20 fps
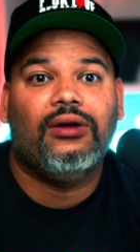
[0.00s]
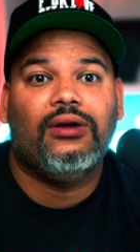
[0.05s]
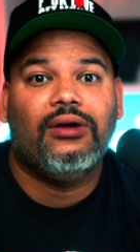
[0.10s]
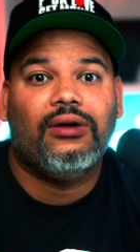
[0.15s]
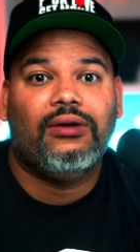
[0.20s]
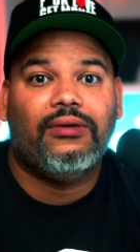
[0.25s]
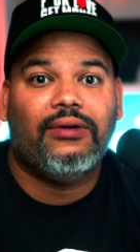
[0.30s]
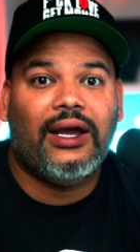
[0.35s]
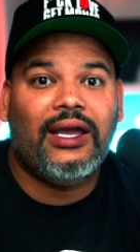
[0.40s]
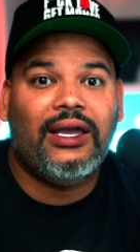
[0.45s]

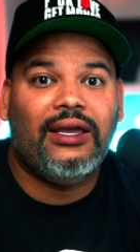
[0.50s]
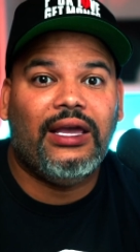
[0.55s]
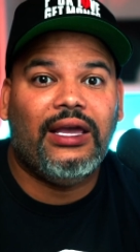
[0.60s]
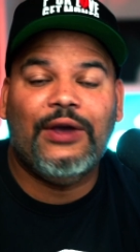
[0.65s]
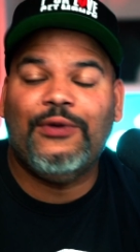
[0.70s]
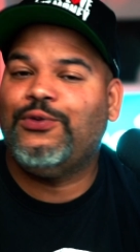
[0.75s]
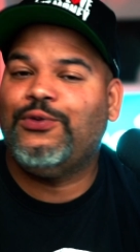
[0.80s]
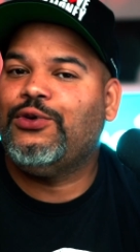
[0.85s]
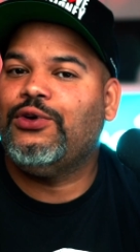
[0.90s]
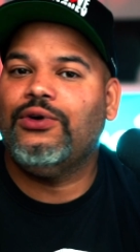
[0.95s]
Right?
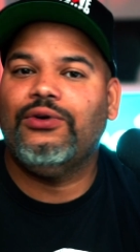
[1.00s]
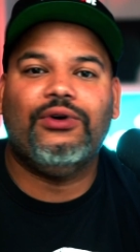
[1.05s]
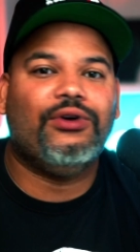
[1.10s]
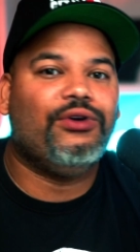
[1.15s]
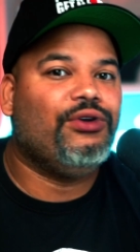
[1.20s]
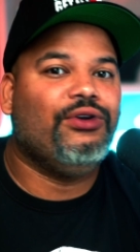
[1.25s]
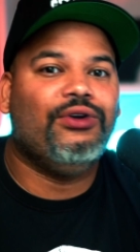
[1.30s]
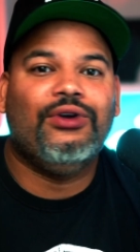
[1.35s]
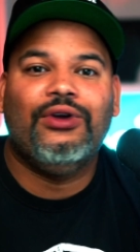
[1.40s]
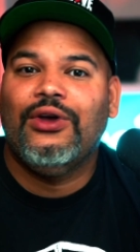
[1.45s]
If you
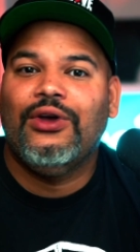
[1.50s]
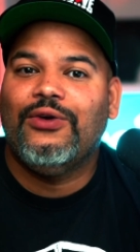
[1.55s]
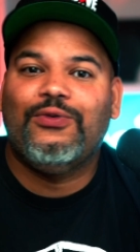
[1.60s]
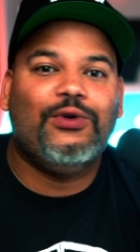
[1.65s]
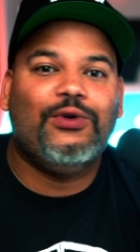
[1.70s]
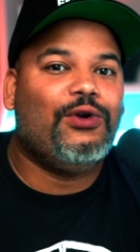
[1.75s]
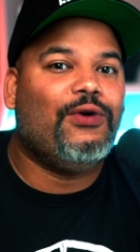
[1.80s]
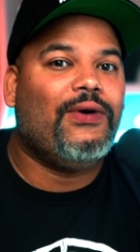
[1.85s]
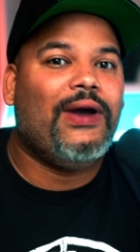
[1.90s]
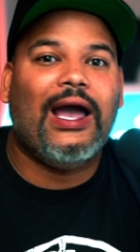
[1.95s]
you if
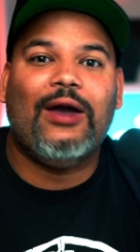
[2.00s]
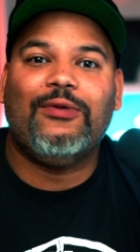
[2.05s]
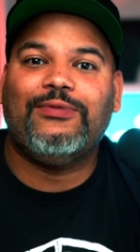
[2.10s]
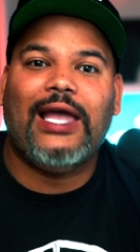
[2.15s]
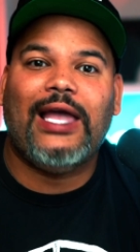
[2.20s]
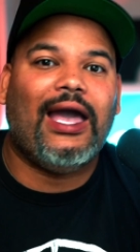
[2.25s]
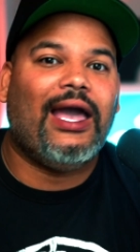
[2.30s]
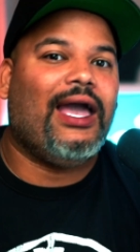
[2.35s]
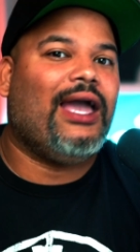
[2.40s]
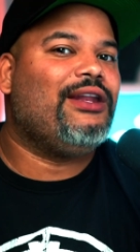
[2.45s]
you don't have
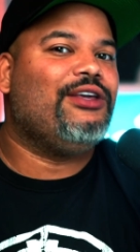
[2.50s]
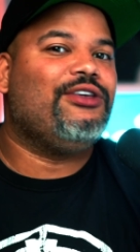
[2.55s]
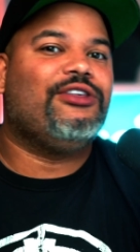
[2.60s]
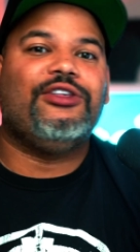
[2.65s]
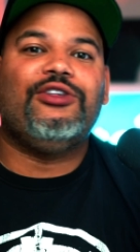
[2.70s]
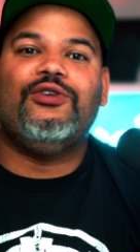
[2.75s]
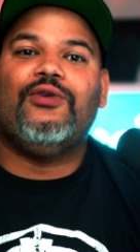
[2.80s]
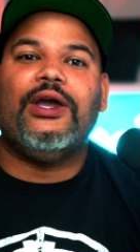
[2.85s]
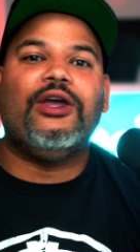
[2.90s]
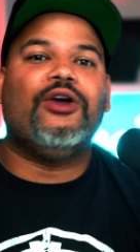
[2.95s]
that energy,
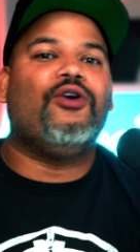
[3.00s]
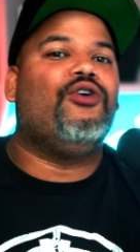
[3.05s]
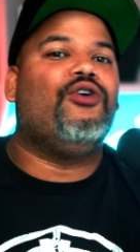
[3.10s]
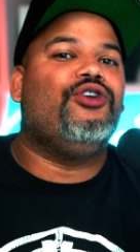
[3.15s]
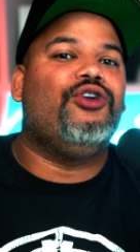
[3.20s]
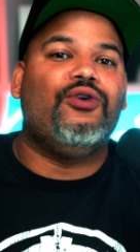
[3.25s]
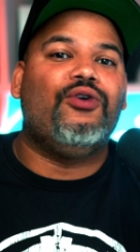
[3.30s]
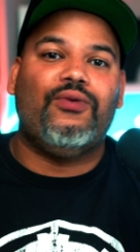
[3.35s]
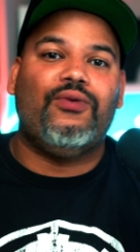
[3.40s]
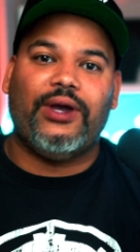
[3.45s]
you ain't going
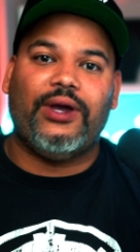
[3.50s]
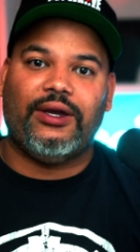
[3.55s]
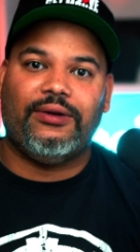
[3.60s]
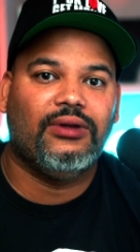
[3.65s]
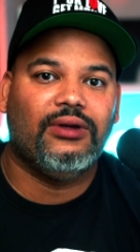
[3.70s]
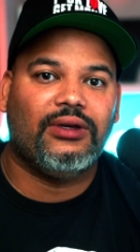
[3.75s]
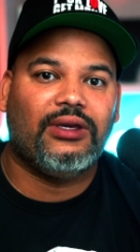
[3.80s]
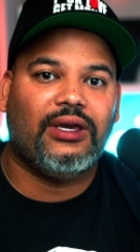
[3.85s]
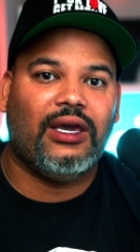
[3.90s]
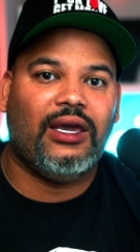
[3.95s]
nowhere.
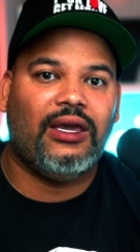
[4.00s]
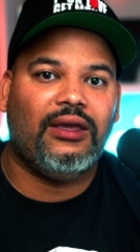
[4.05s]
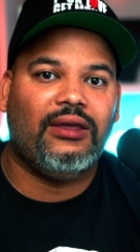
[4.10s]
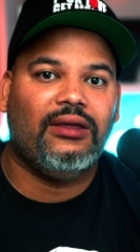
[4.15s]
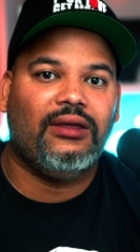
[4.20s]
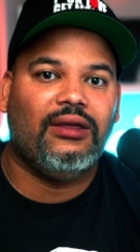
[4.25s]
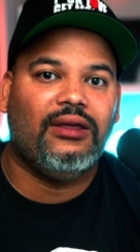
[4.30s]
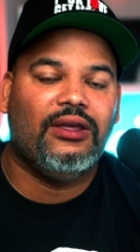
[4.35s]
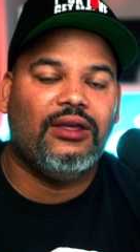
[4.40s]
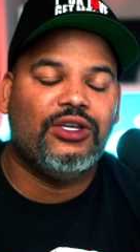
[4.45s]
Okay?
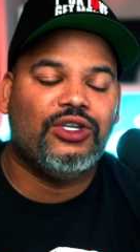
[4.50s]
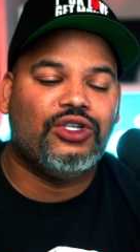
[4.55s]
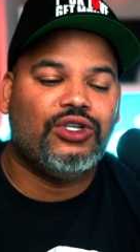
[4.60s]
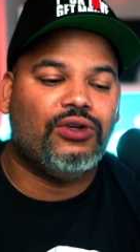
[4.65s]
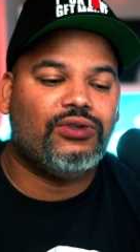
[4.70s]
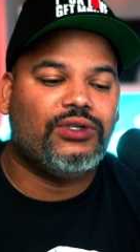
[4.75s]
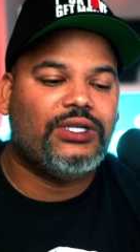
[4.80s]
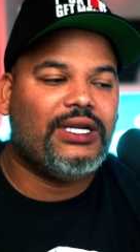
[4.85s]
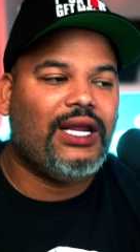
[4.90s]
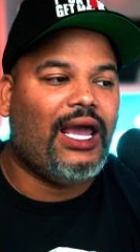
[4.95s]
So
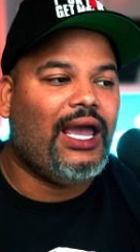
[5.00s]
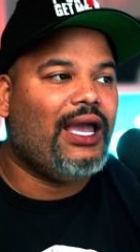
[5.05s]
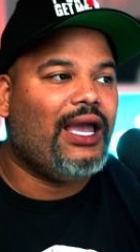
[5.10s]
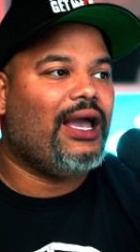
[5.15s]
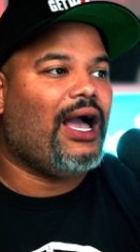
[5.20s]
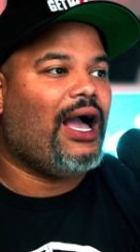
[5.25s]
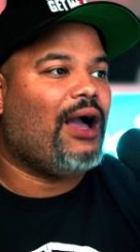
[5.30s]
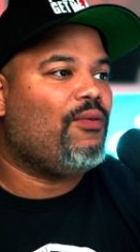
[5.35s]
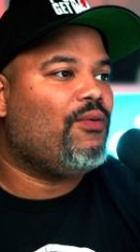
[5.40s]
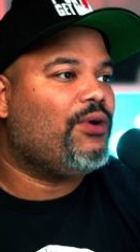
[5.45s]
today
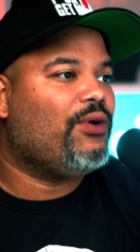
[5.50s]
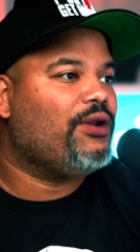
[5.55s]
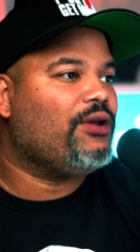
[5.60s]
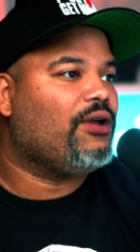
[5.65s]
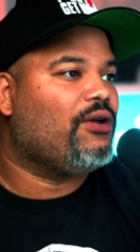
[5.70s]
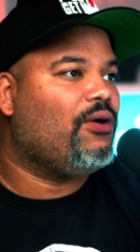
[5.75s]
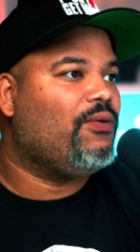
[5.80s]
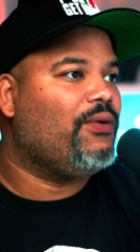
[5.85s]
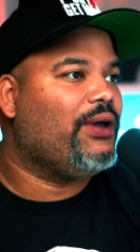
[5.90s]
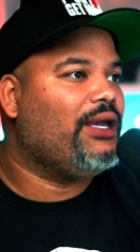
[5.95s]
I want to
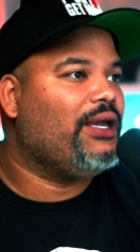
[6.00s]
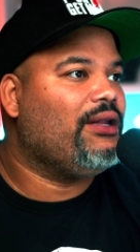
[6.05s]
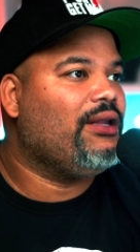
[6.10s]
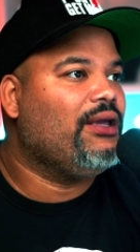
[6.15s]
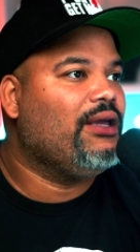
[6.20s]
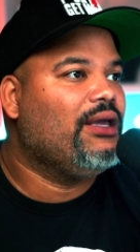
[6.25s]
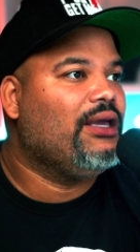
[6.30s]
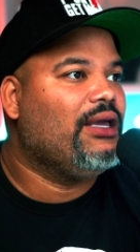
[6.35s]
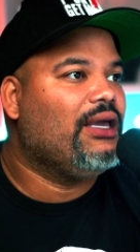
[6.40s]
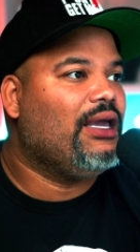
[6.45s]
go in
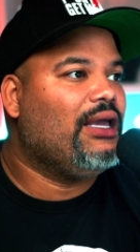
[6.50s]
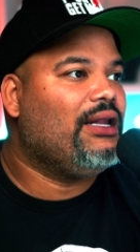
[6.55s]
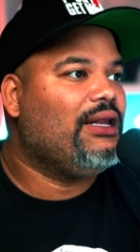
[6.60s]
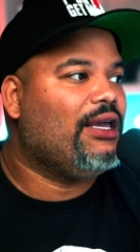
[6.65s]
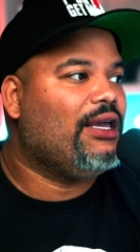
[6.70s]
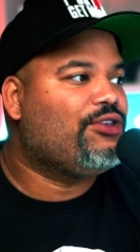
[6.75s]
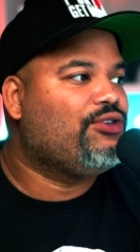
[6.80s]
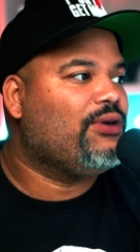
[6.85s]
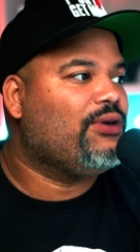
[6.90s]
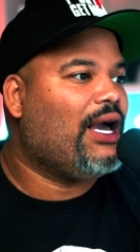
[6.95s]
and
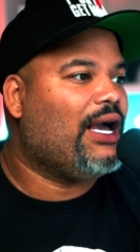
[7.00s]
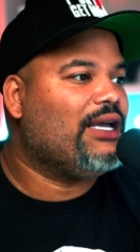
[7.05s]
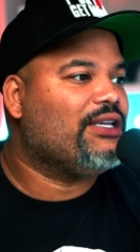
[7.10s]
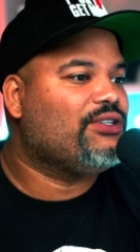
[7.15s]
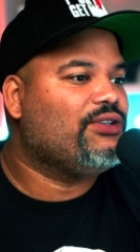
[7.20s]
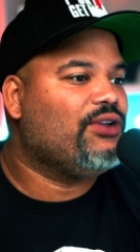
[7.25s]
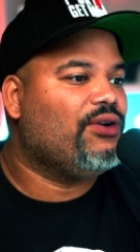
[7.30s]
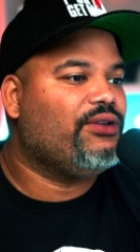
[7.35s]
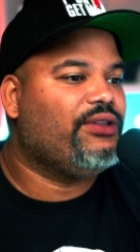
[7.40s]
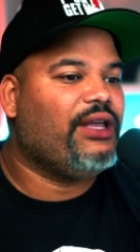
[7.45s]
let you guys
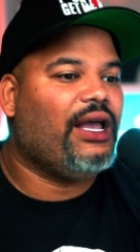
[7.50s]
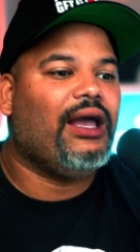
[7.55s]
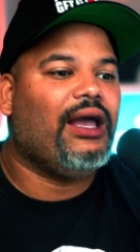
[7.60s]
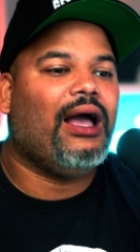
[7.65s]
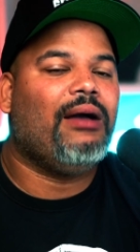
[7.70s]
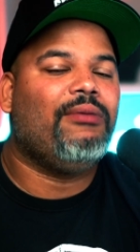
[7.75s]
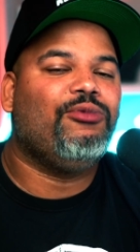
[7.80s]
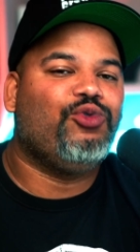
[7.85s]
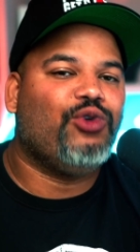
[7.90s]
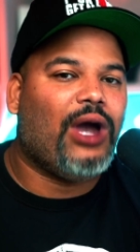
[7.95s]
know that
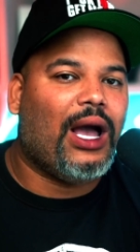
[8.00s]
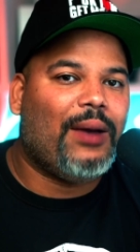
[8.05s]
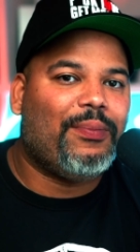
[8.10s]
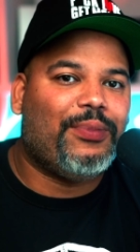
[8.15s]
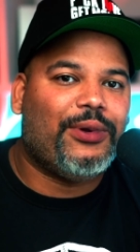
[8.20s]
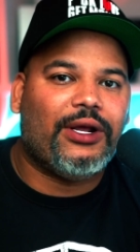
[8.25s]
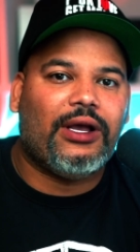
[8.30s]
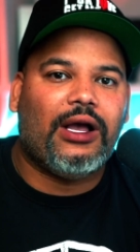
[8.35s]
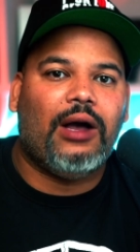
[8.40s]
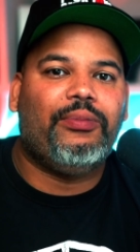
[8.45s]
I'm
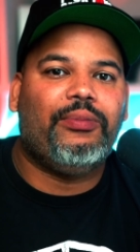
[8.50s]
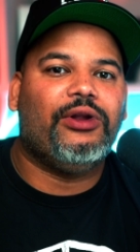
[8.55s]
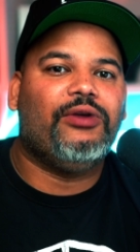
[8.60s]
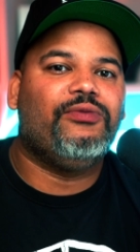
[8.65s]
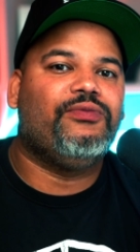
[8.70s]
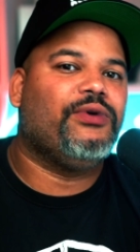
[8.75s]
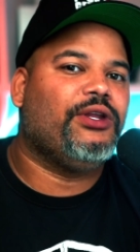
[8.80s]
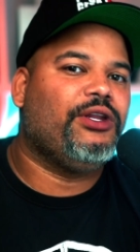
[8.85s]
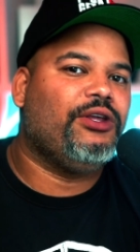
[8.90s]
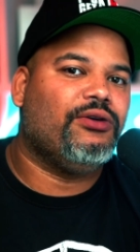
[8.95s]
dropping a couple of
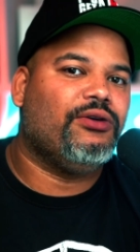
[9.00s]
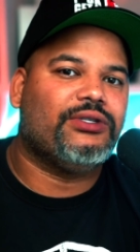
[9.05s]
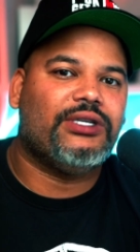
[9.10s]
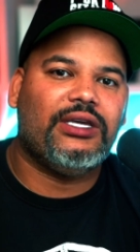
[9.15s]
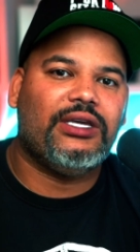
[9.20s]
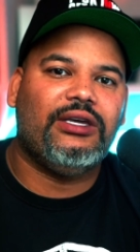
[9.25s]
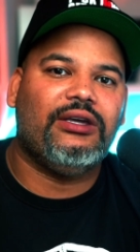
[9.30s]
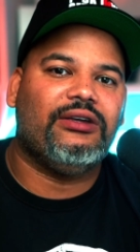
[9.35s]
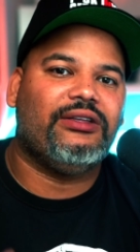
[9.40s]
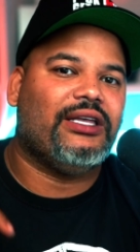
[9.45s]
videos
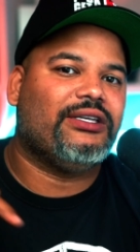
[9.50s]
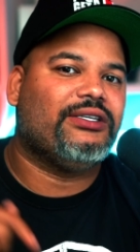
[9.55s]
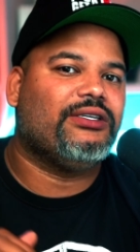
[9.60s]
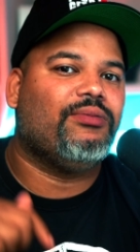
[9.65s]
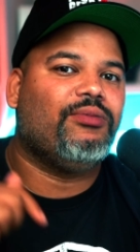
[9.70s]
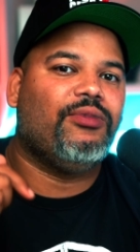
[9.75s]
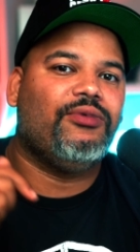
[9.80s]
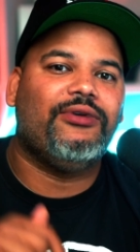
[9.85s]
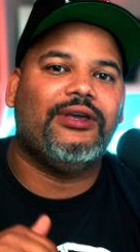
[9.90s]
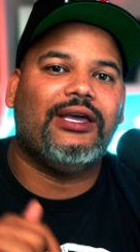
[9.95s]
in here that
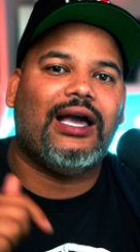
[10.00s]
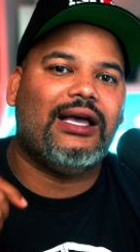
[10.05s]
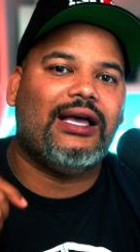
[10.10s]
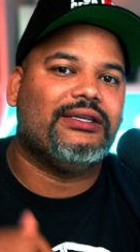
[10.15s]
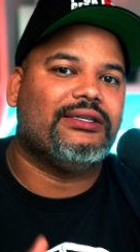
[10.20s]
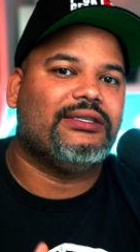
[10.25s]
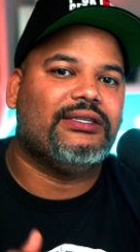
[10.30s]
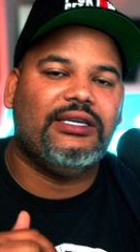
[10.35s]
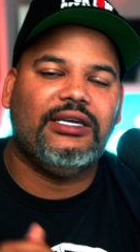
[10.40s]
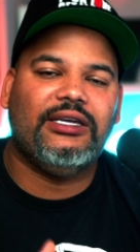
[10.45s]
some of you
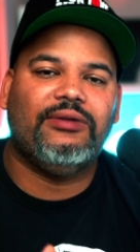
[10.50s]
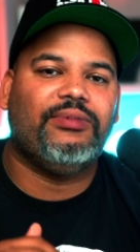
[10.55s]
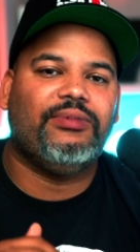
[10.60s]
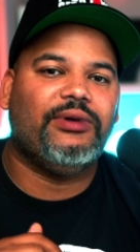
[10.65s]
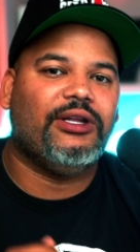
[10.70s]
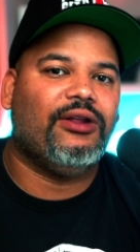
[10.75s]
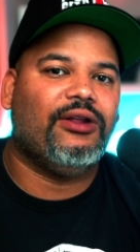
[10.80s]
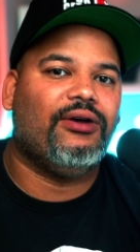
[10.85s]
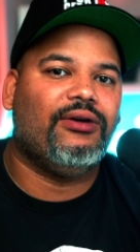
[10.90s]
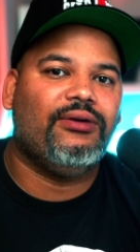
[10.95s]
guys need
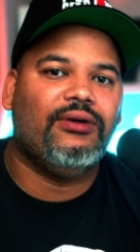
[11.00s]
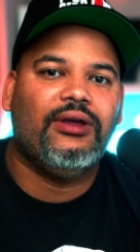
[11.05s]
below